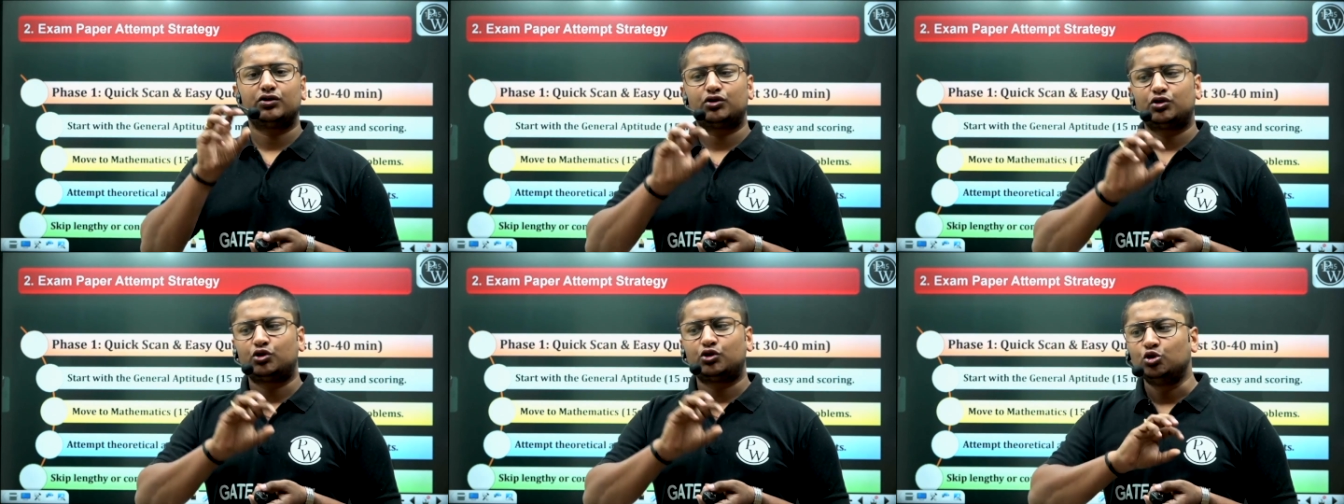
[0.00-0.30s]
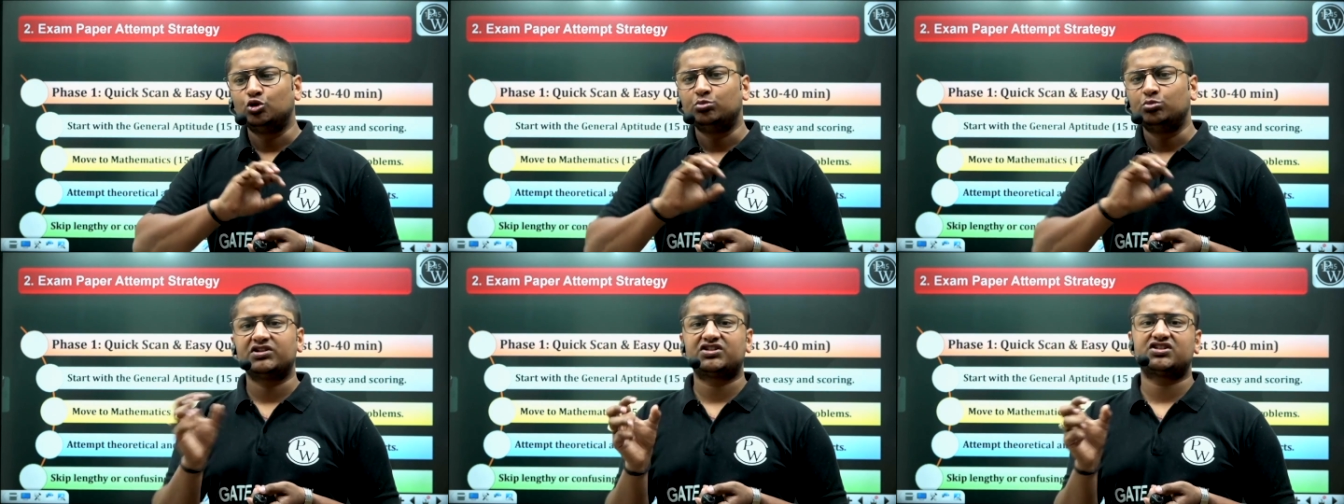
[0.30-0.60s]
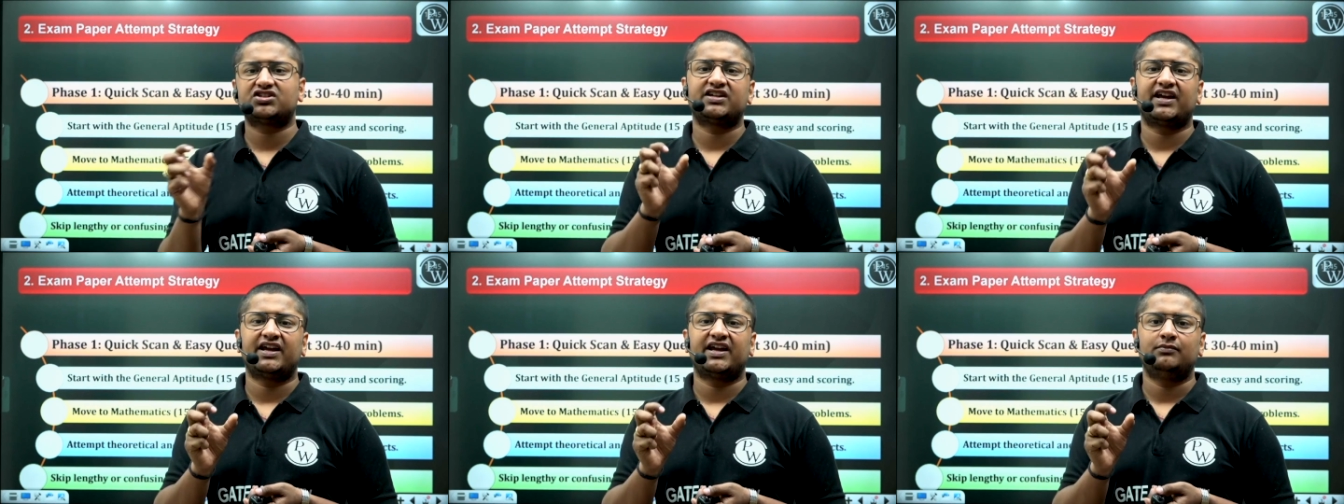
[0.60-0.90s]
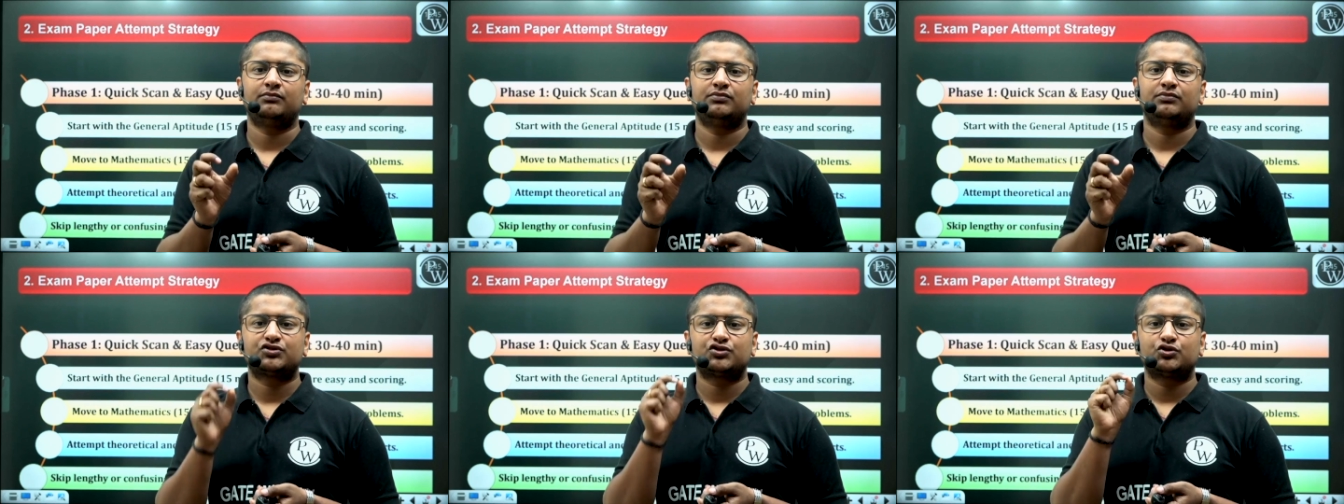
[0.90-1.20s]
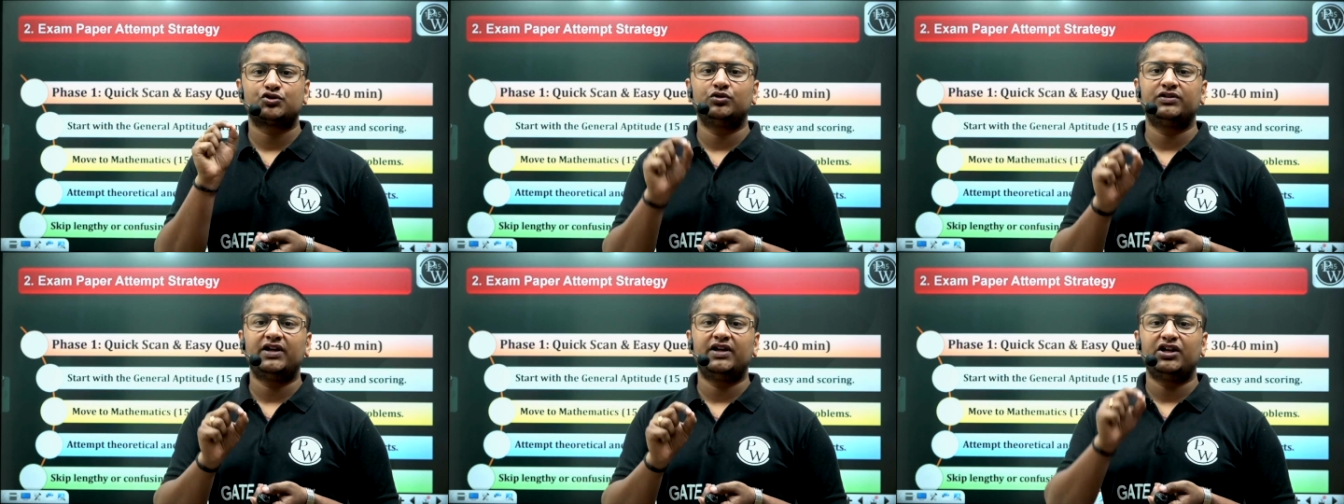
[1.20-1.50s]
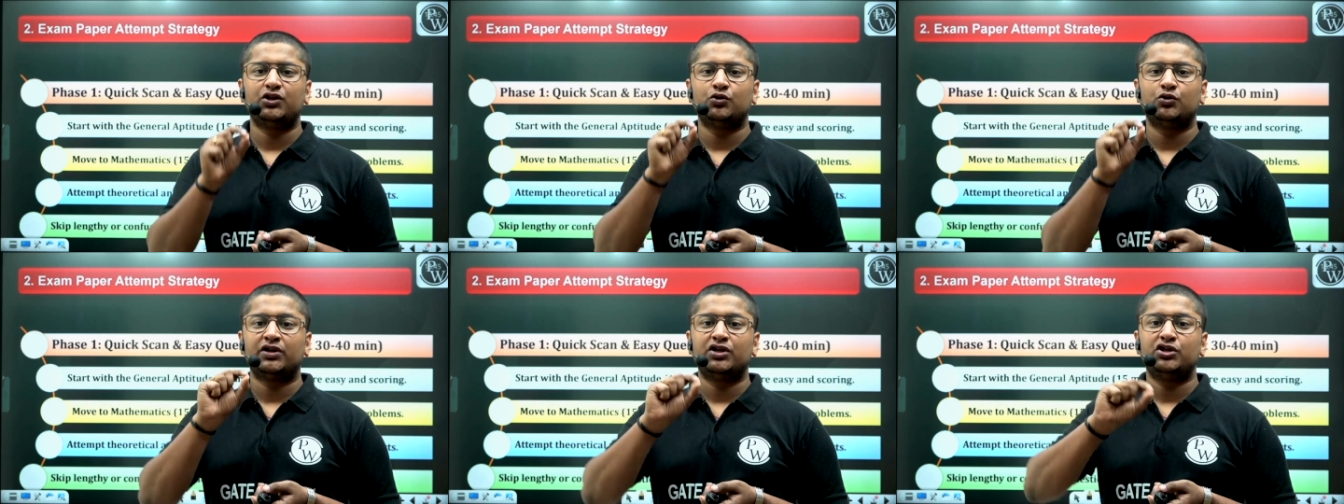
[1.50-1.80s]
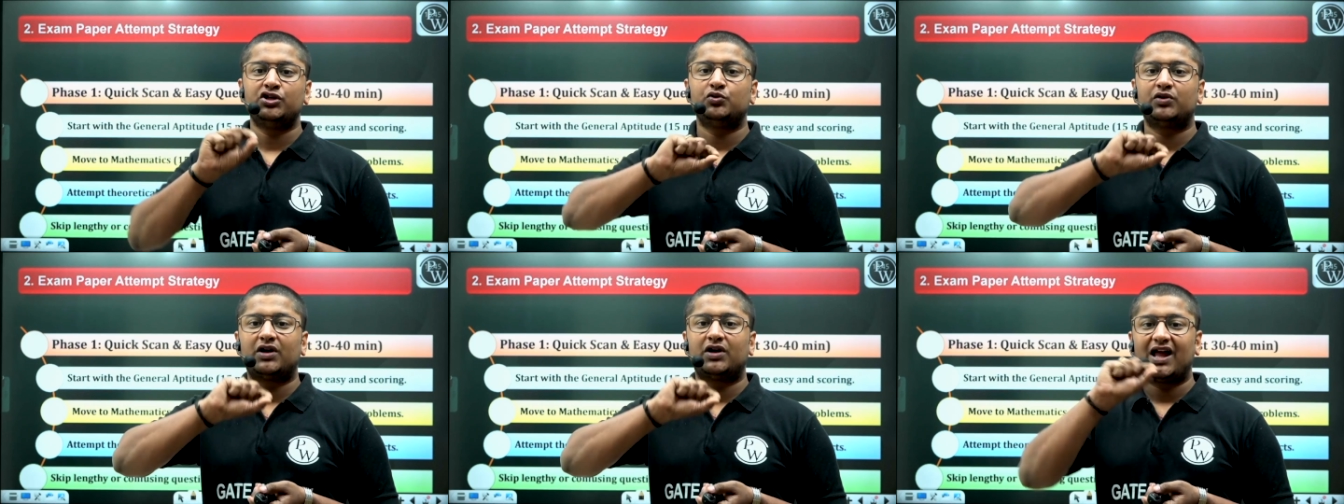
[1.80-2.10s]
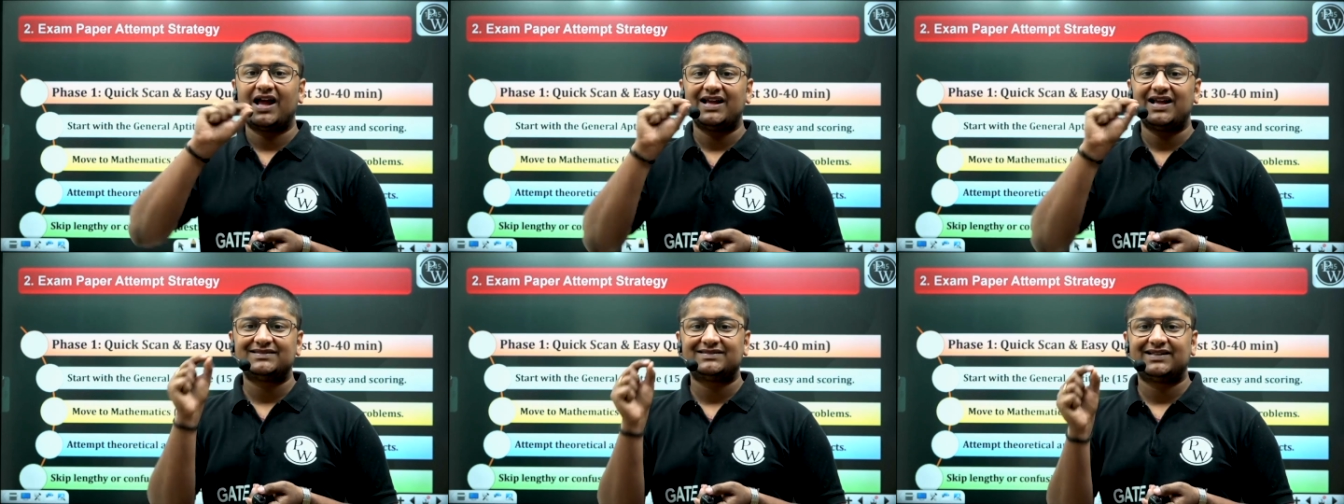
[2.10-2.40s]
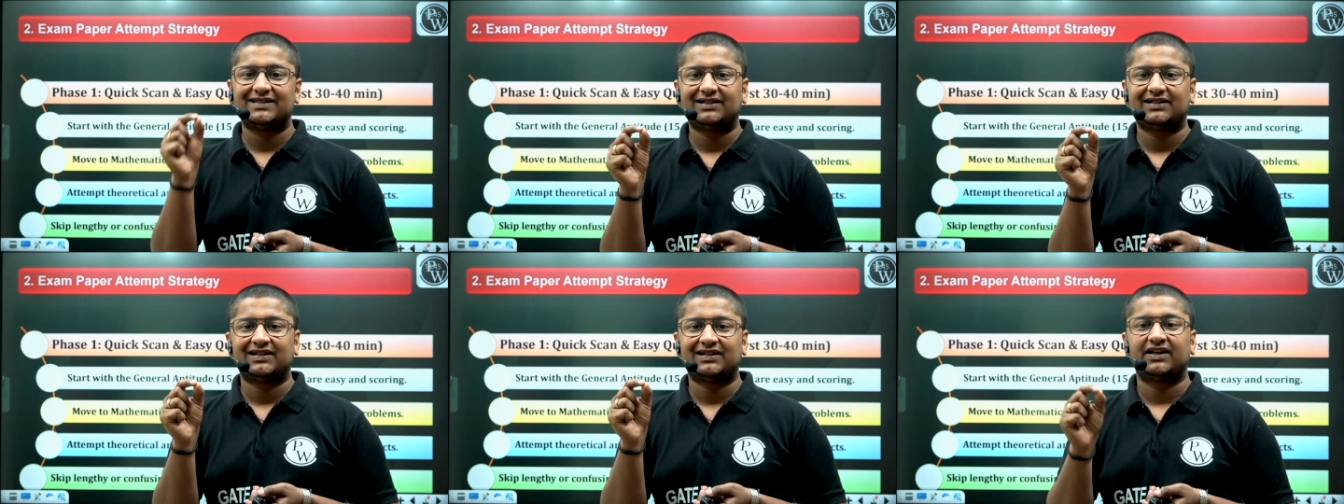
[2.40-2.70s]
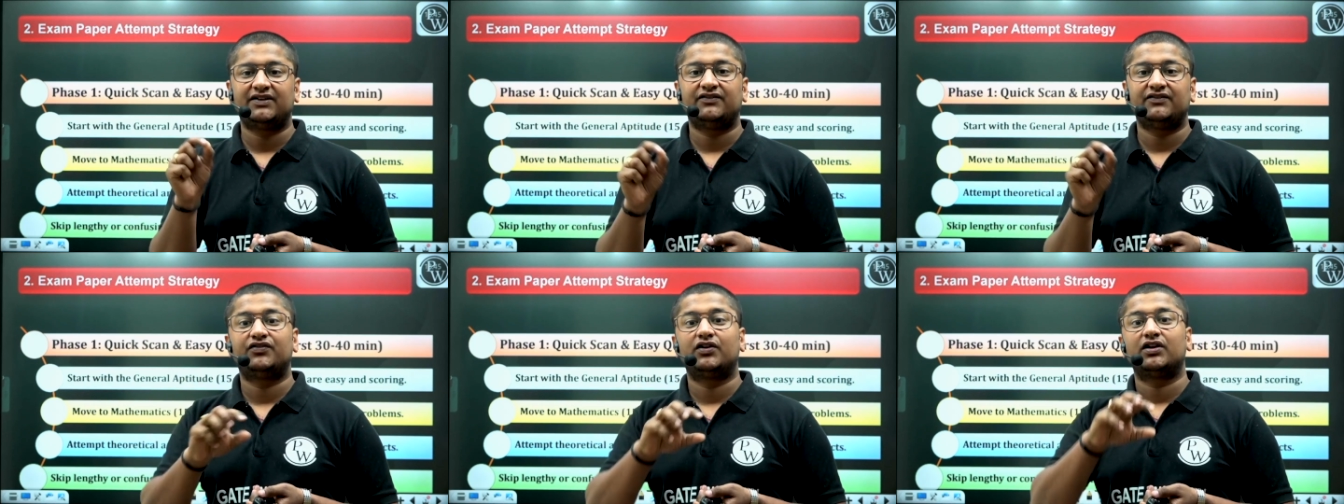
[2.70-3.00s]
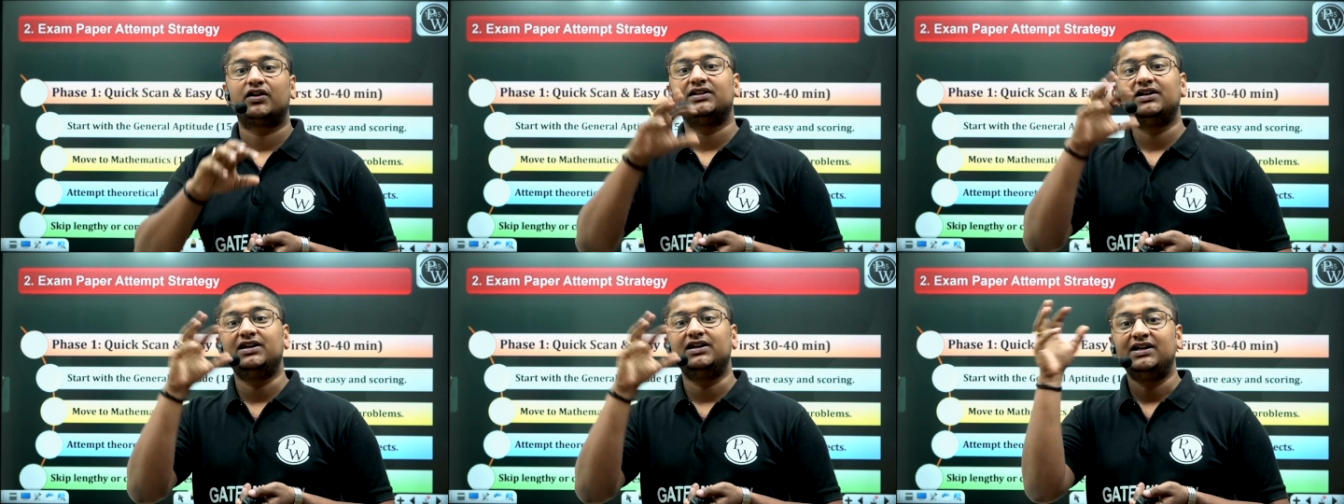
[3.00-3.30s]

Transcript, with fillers: too much time so that you can utilize that time for the